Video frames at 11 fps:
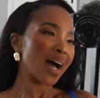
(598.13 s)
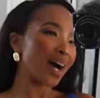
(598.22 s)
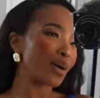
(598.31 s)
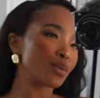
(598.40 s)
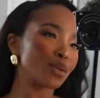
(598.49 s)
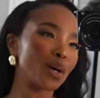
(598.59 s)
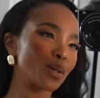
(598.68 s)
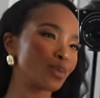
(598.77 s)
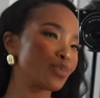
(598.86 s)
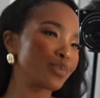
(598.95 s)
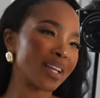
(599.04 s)
I don't know.
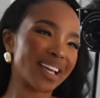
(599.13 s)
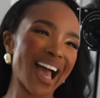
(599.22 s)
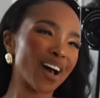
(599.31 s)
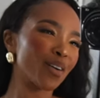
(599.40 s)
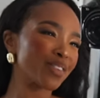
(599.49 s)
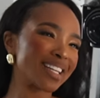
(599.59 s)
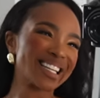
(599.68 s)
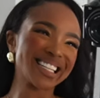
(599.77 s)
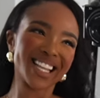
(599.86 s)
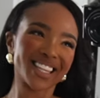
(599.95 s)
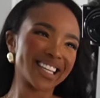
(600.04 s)
I don't feel like
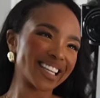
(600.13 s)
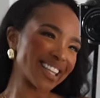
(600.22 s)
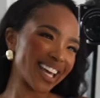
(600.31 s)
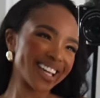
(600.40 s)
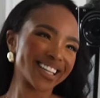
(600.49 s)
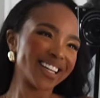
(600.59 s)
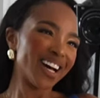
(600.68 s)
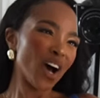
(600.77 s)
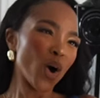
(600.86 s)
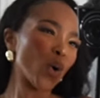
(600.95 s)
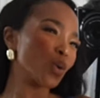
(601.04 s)
nothing can like
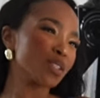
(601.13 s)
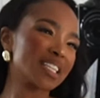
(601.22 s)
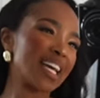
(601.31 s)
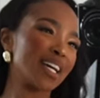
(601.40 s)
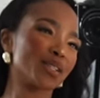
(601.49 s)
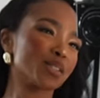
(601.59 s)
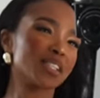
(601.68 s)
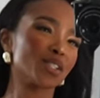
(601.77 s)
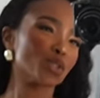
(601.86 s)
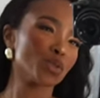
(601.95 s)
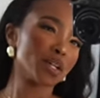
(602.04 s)
hold a candle to
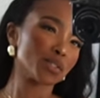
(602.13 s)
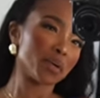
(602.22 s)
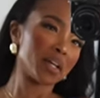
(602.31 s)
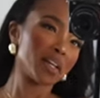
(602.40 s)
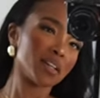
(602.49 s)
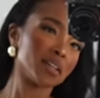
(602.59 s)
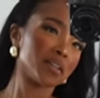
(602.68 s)
this dress right here.